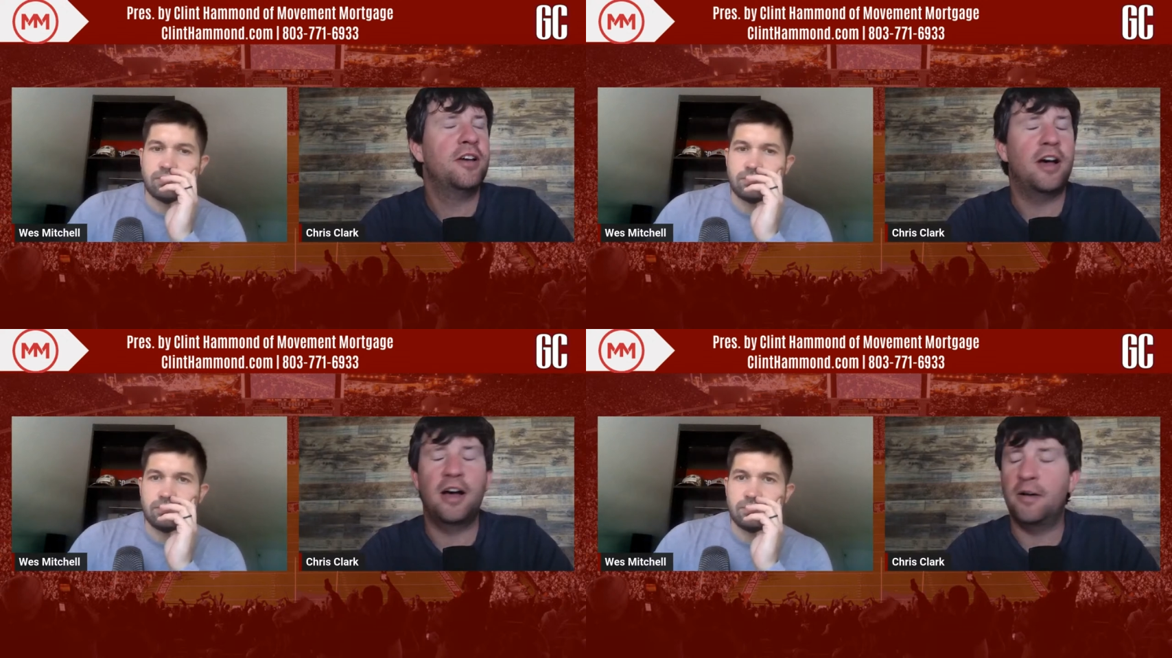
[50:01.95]

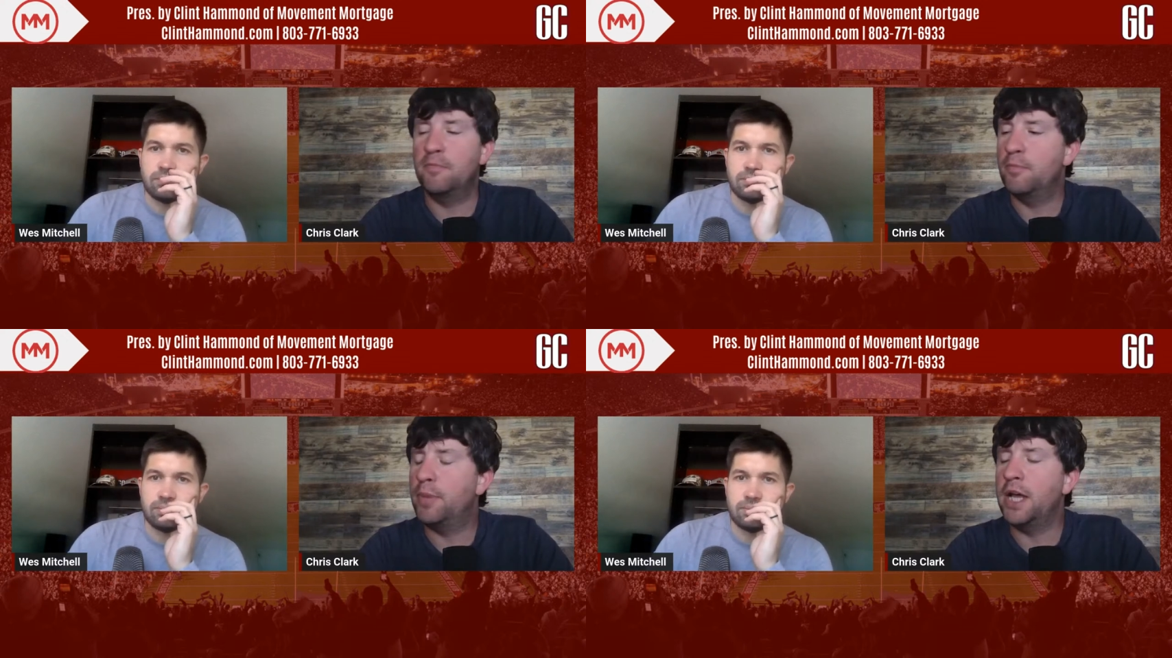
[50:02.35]
Speaker 1: Uh,
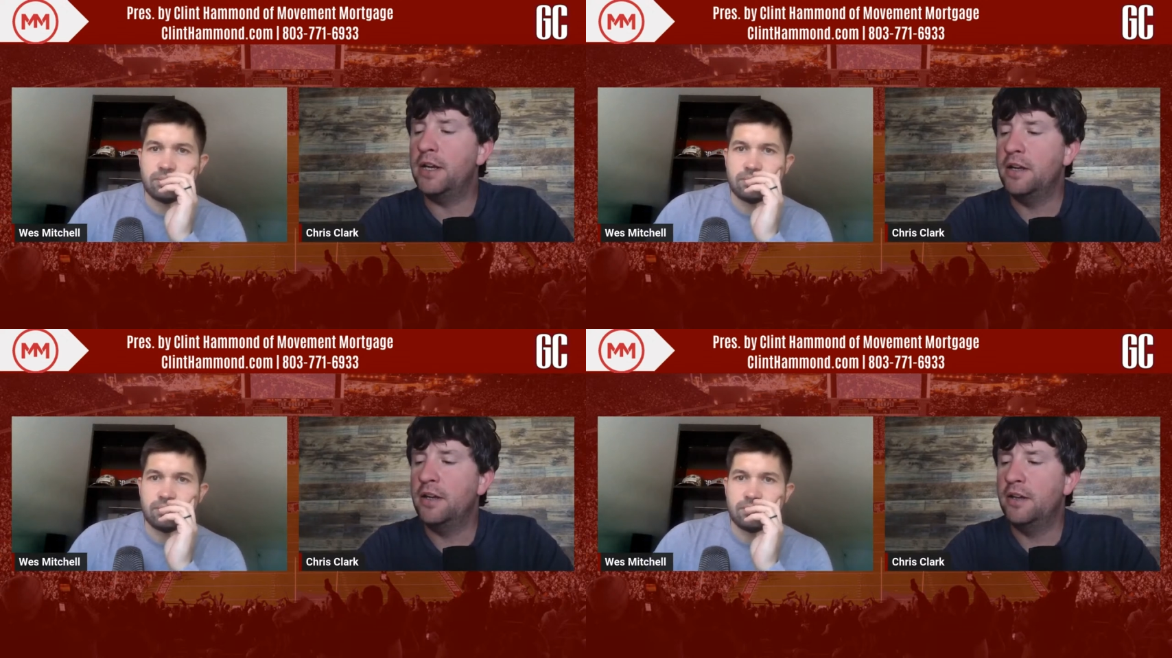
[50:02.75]

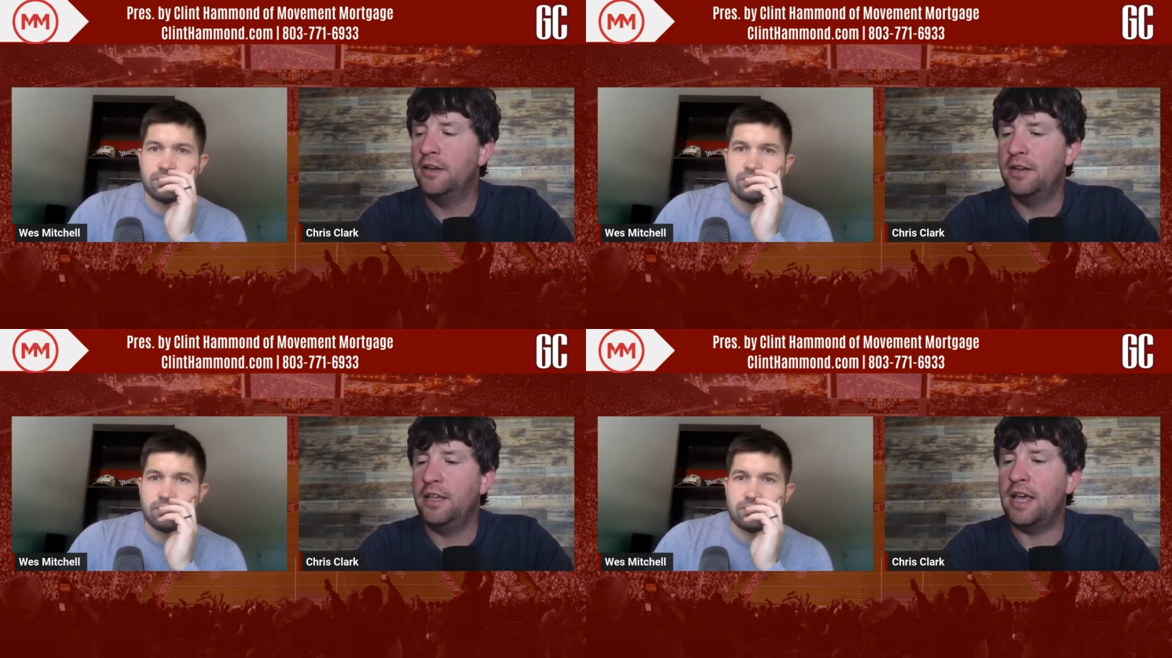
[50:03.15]
but
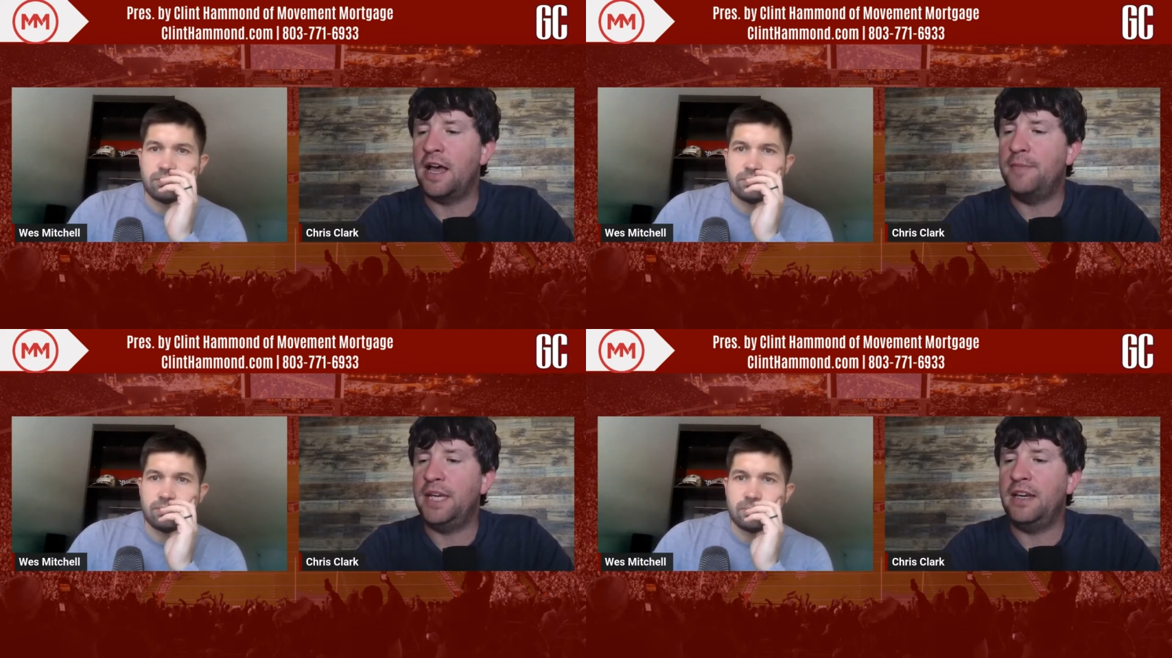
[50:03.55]
yeah,
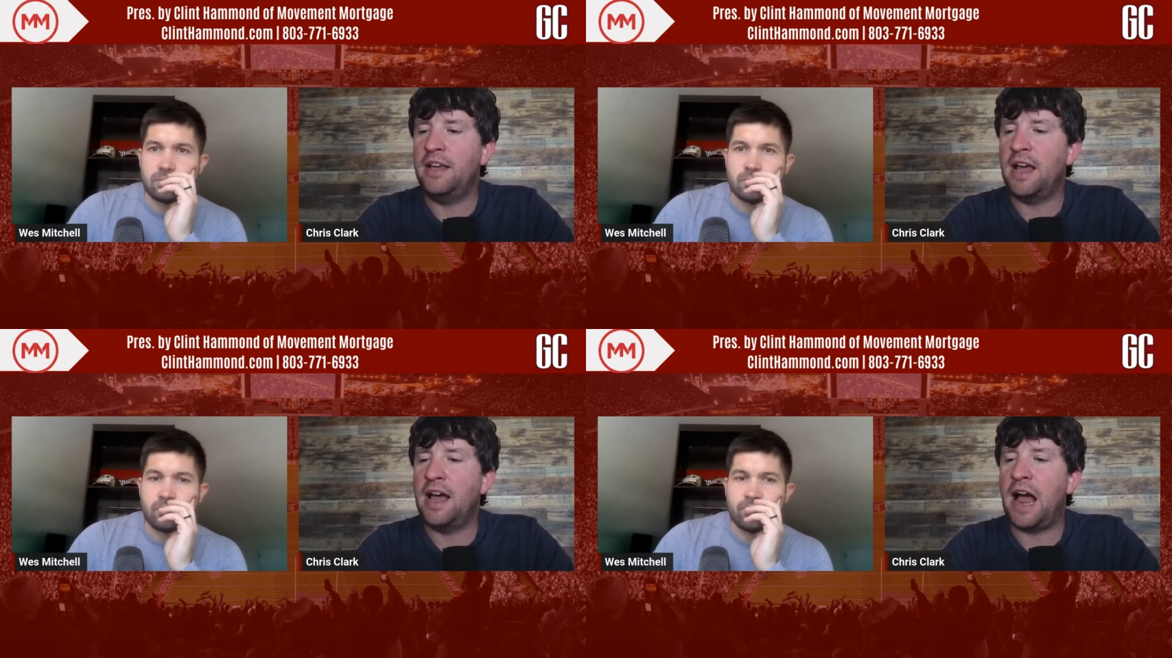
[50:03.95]
I mean,
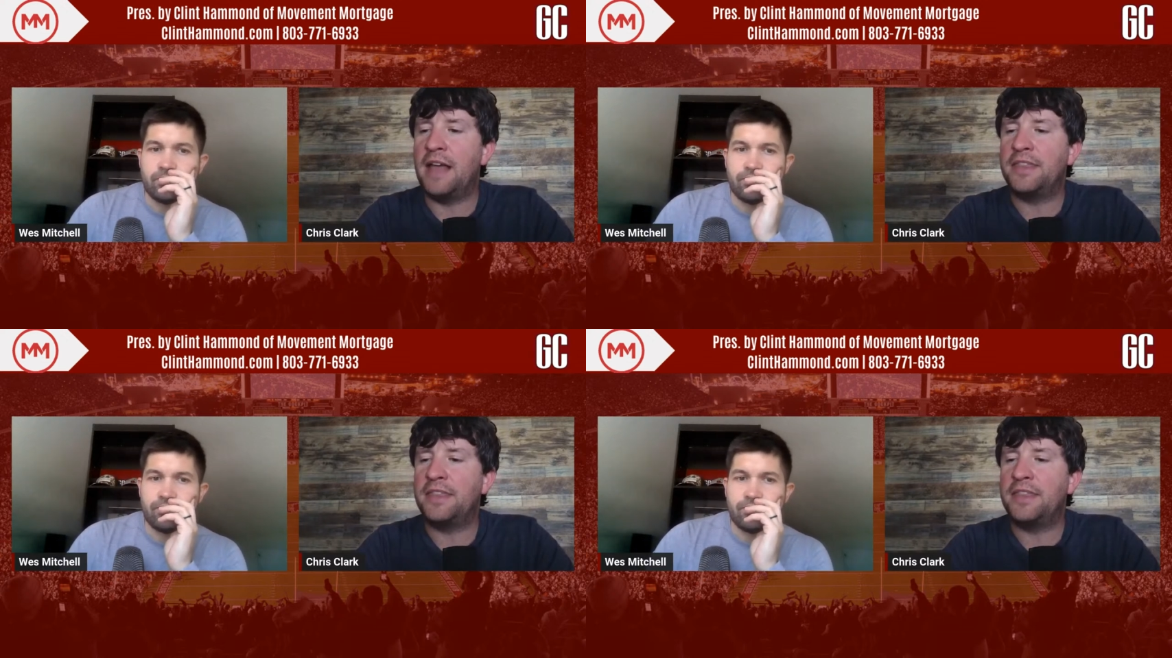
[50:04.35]
I, I